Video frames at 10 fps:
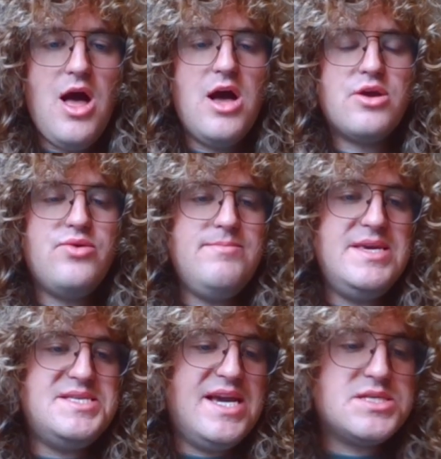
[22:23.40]
Queen
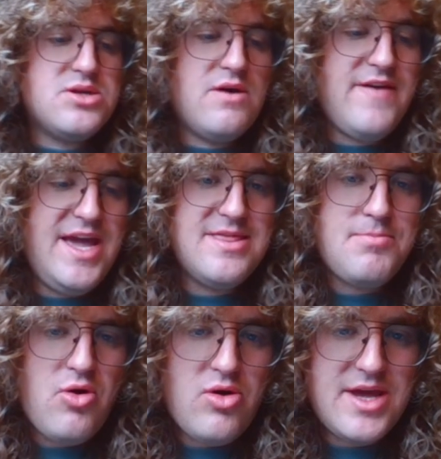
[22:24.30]
b6 sort of hitting the
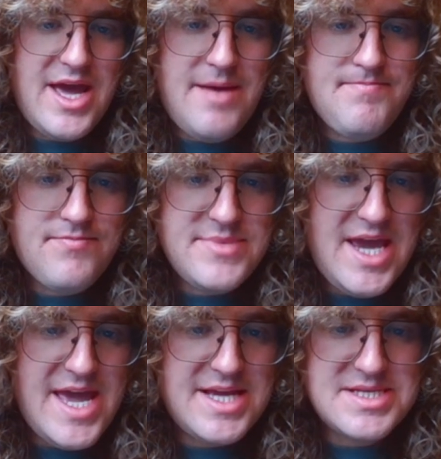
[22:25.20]
pawn again.
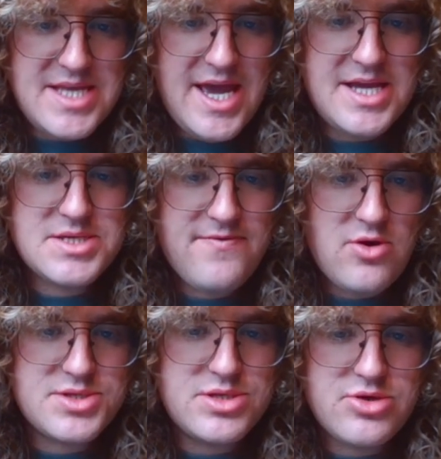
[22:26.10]
Takes,
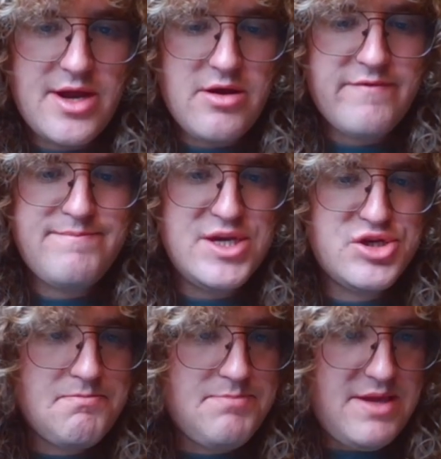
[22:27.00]
forced to trade off.
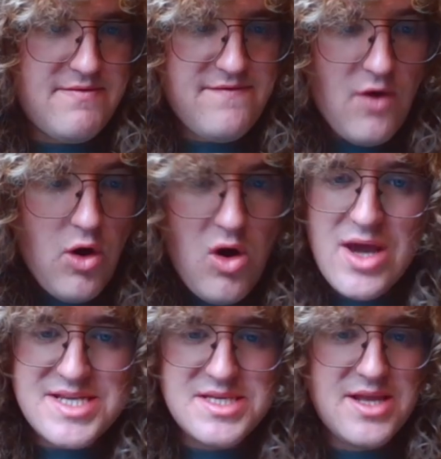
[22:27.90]
Bishop b4
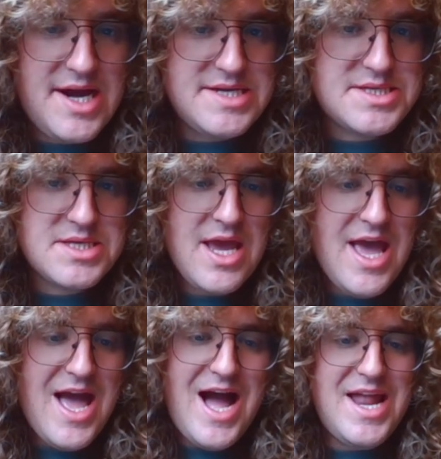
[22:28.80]
is nice.
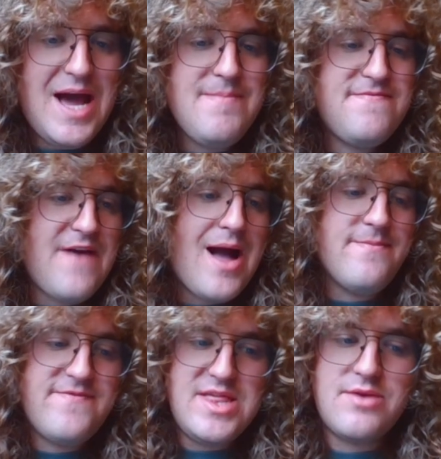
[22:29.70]
And I'm
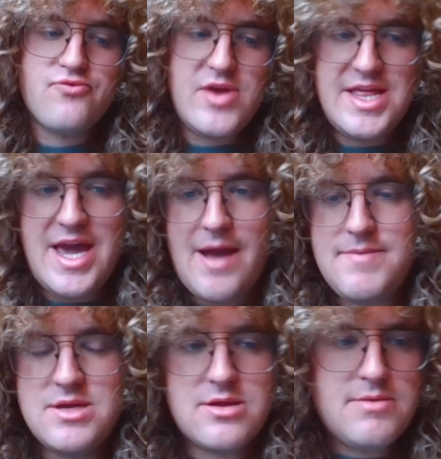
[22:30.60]
feeling really
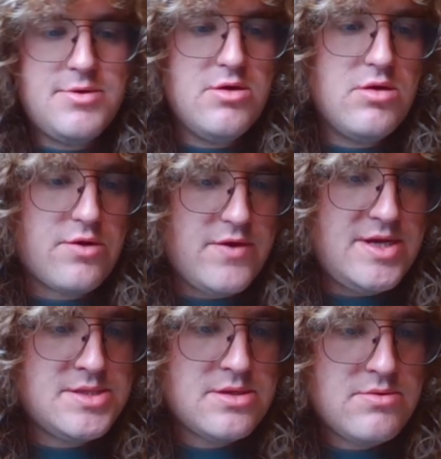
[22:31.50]
happy. And the computer
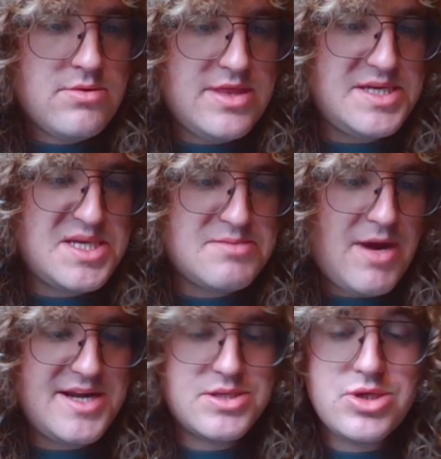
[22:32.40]
agrees. This is
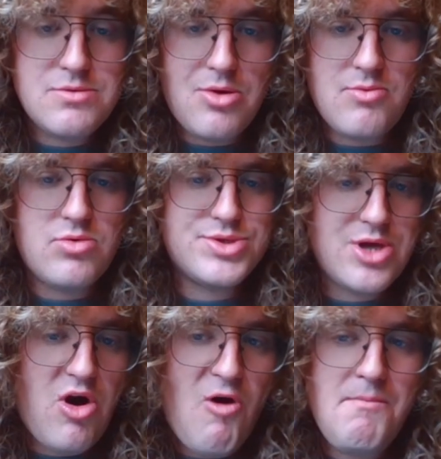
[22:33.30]
minus 2.1. So
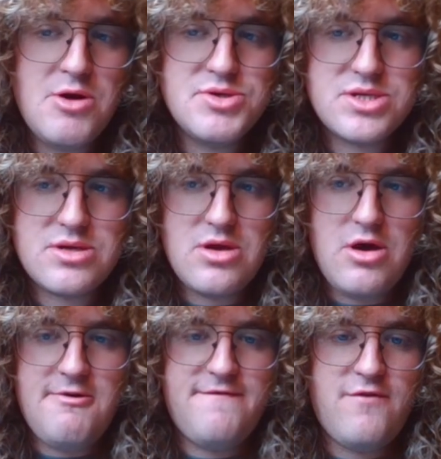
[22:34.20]
almost
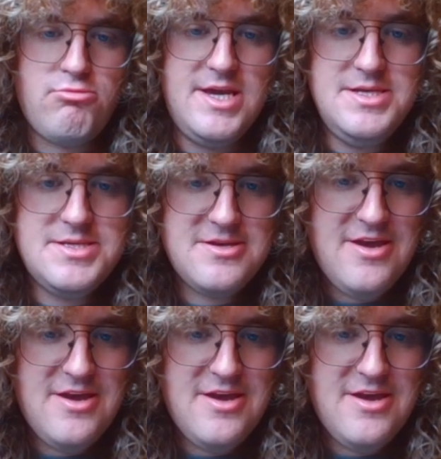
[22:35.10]
a full piece.